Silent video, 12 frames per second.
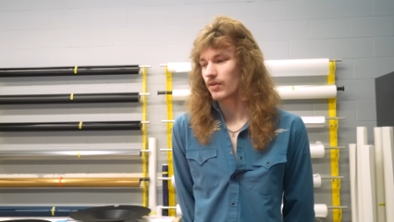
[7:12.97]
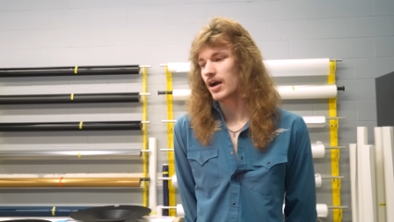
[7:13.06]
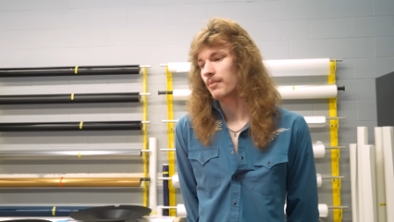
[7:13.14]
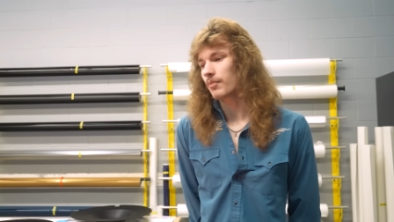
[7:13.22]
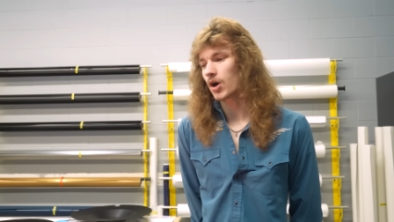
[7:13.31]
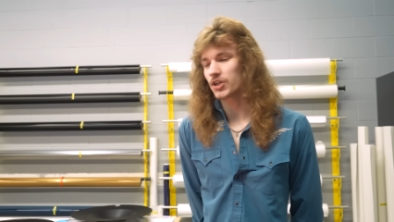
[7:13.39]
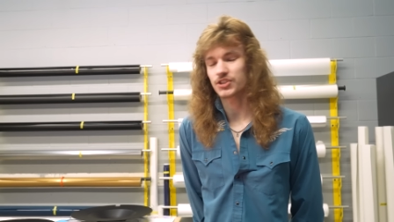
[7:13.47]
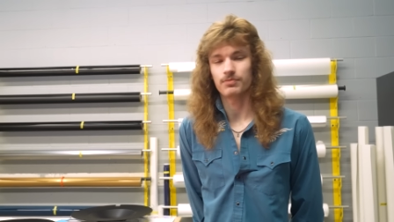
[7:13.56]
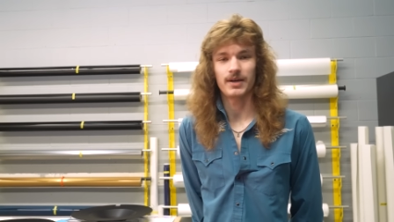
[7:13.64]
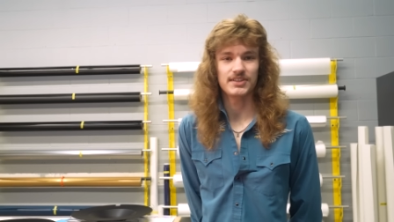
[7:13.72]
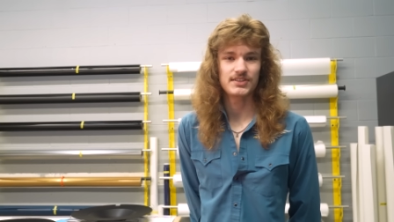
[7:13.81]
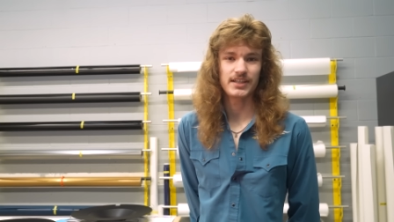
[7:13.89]
Around March of
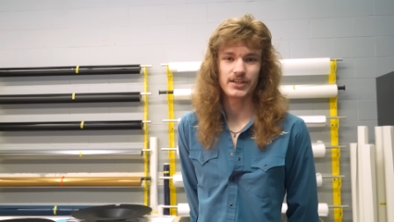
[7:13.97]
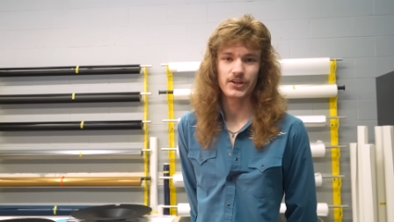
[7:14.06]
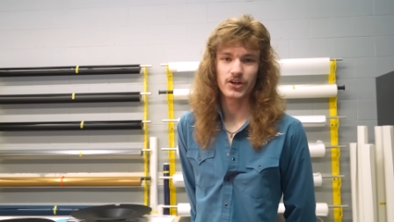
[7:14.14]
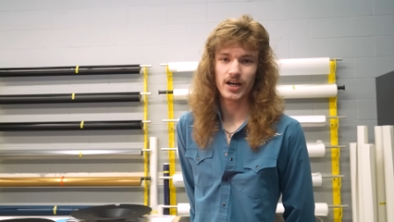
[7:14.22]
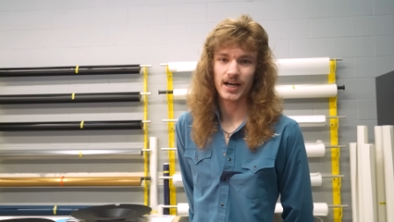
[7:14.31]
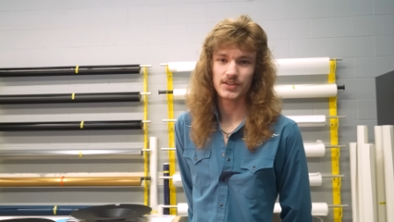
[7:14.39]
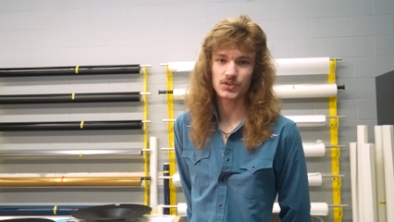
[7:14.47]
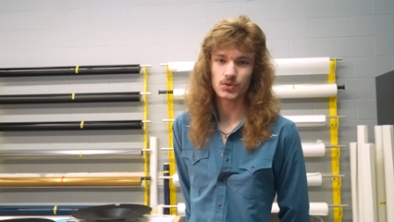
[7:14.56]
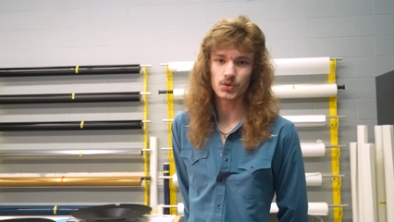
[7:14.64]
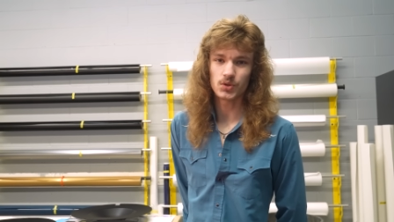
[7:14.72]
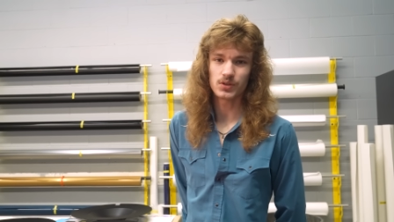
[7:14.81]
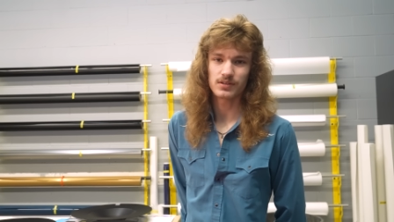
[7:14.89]
my senior year of high
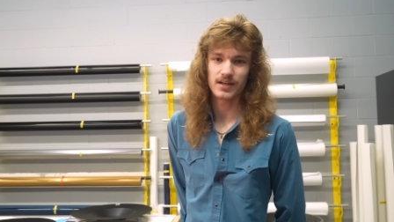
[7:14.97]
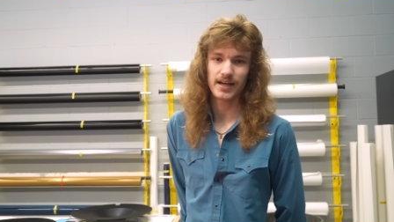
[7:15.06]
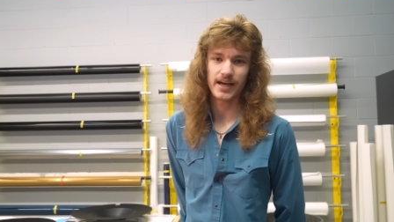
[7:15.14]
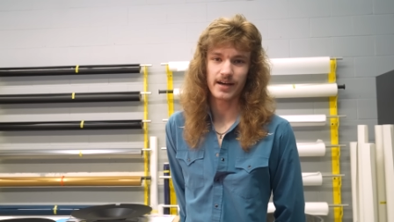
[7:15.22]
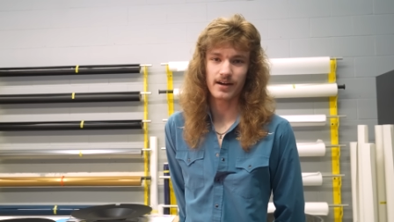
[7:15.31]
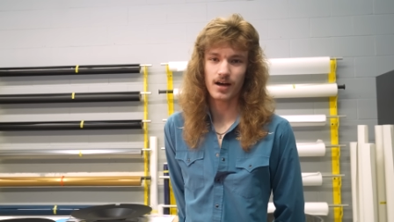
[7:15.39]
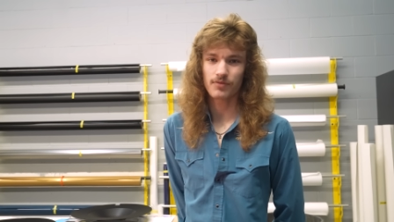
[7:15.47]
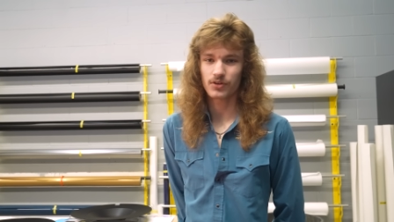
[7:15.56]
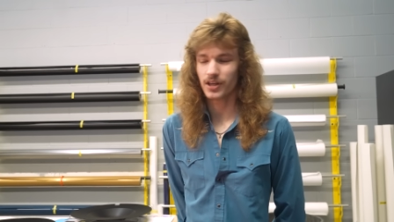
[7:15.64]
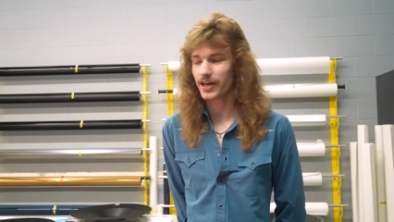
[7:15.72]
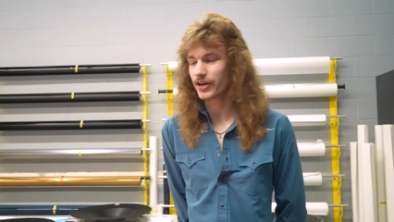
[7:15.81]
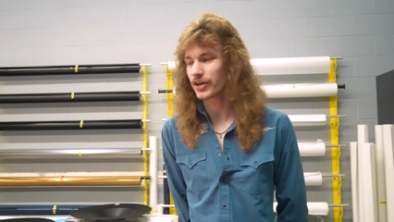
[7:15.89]
school, I got an
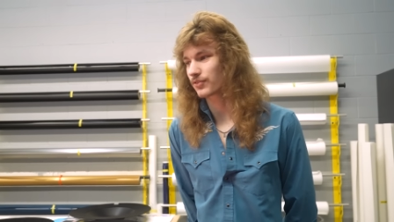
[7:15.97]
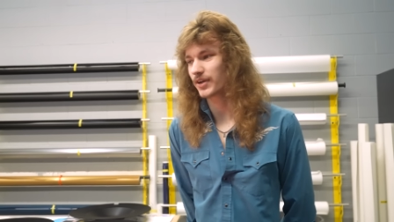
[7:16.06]
offer letter.